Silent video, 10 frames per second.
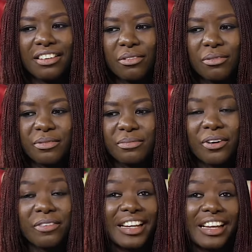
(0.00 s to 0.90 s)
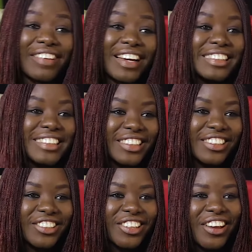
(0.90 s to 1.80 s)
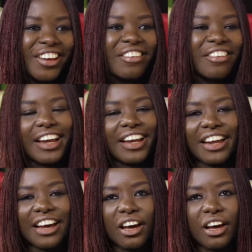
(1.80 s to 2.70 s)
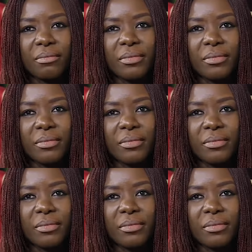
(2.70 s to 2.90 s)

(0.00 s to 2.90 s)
was more of an advantage, right?